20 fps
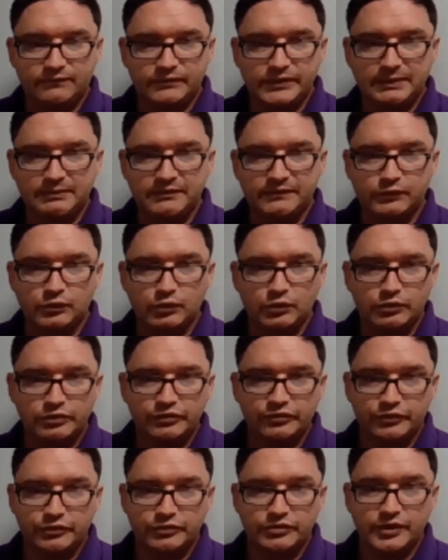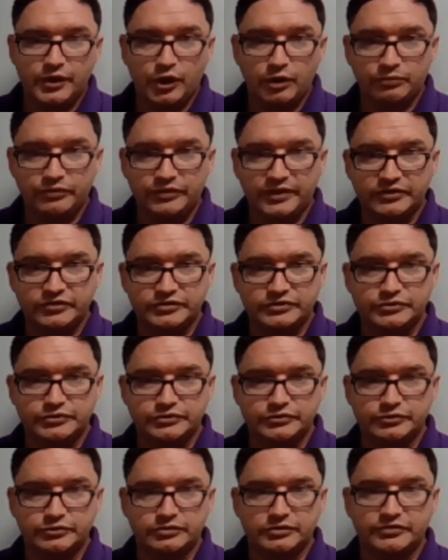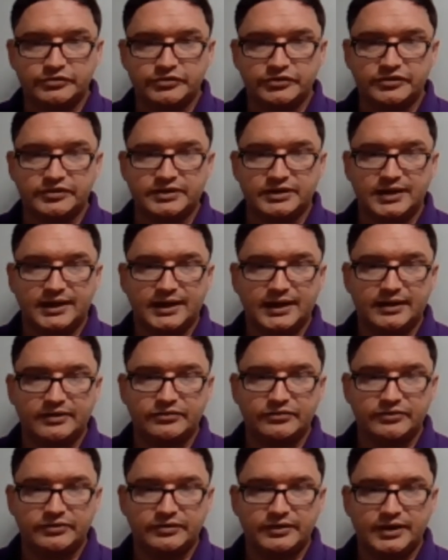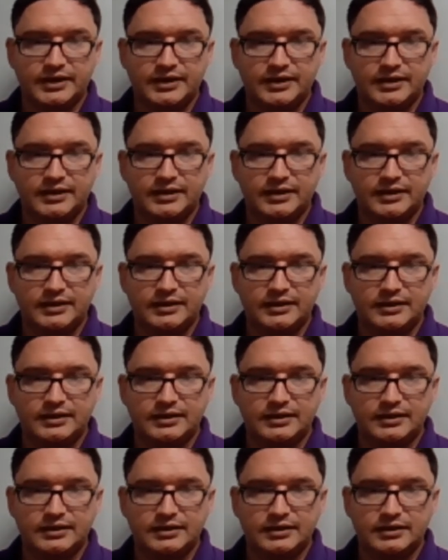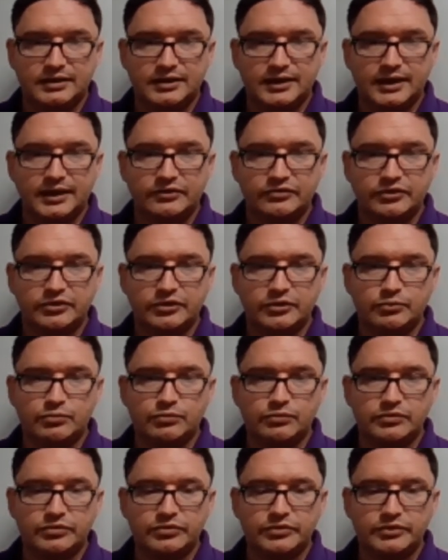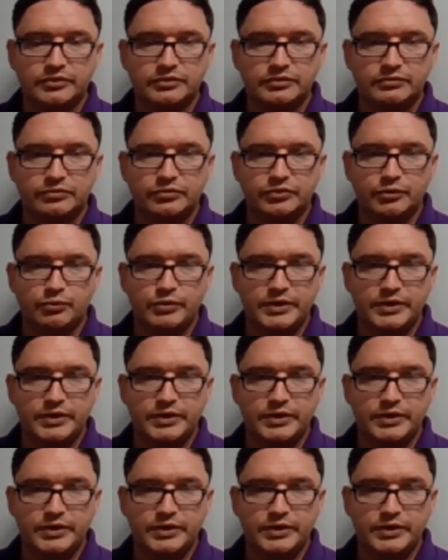number 4 is do the help session tutorial assisted class on the